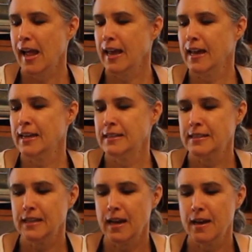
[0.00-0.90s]

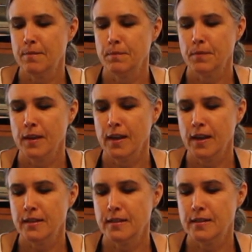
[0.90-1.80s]
and
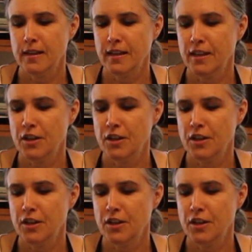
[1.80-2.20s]
it's